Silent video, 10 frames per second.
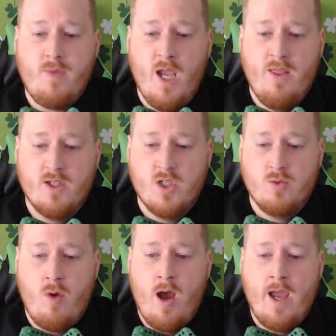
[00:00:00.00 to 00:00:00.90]
And this is
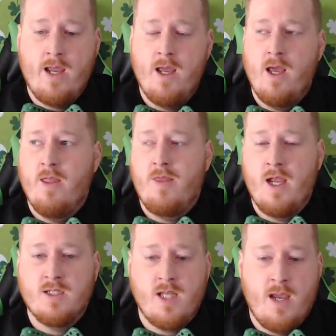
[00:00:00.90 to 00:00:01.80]
why
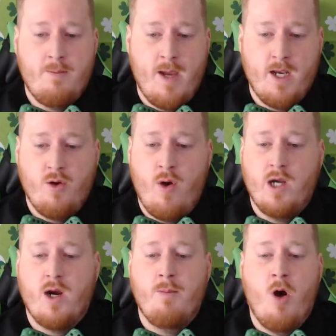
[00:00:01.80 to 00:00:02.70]
things like Bitcoin,
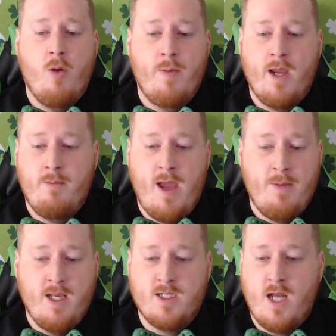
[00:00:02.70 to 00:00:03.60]
or I'm hoping
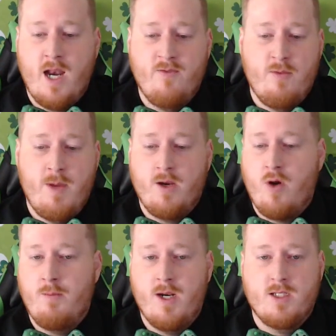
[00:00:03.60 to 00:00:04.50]
maybe it's not even
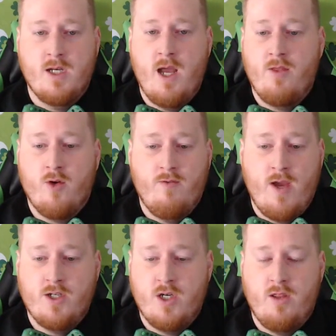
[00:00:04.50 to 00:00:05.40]
Bitcoin, but it's another
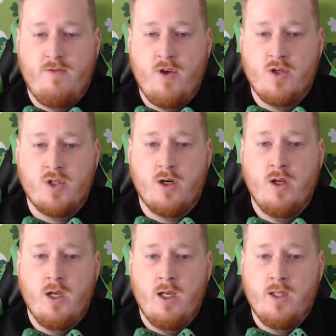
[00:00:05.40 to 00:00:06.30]
invention in the future
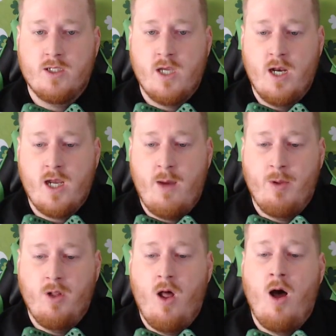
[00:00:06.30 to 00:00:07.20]
that's going to come
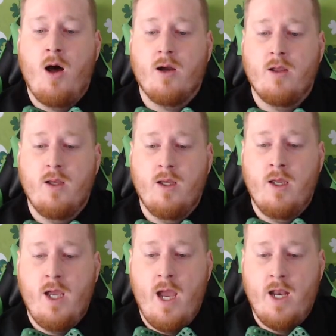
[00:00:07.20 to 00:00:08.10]
along
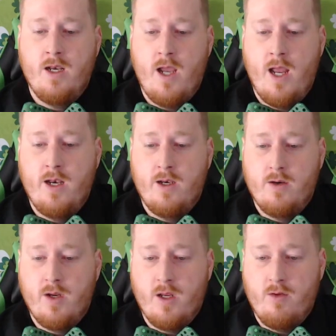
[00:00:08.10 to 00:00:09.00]
and
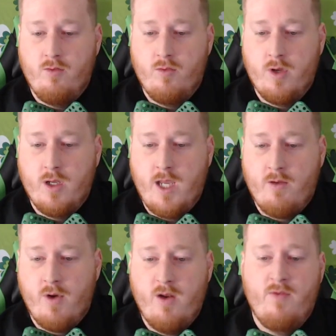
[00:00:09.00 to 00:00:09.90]
get
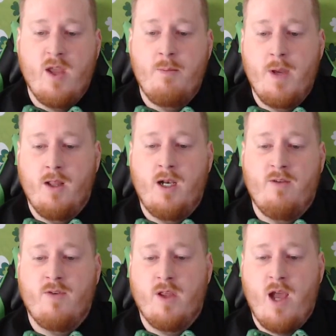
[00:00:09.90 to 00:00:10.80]
rid of the ability
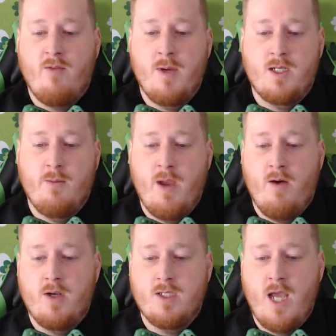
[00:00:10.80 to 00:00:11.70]
for the government to be
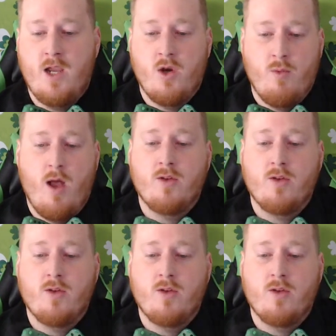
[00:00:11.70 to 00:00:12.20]
able to take your wealth